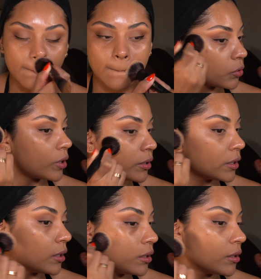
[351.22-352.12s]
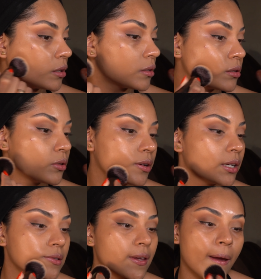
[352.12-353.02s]
Throughout the years, you
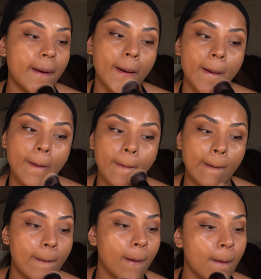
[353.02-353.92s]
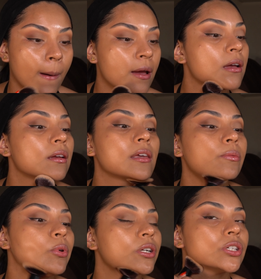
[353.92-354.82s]
guys can keep
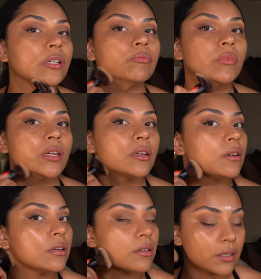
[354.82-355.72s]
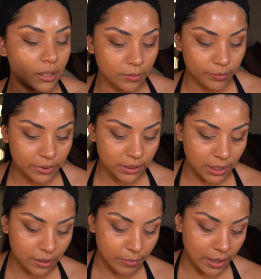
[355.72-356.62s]
watching me, keep
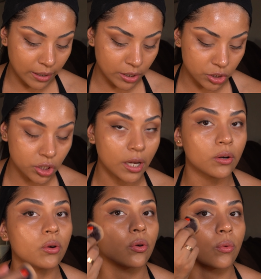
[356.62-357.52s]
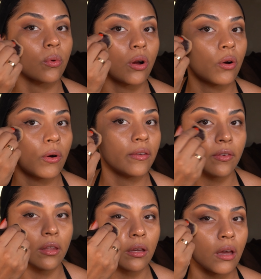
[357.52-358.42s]
seeing my channel grow. I
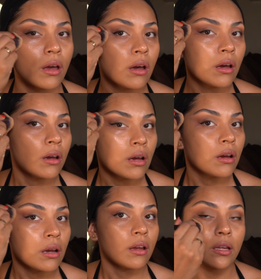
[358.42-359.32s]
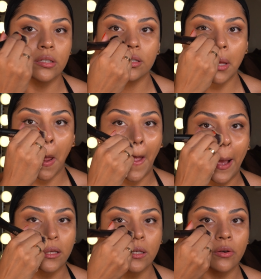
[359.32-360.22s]
feel like it just
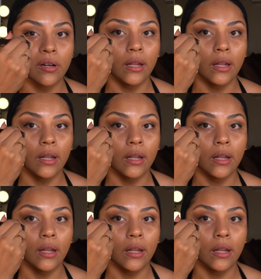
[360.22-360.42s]
hasn't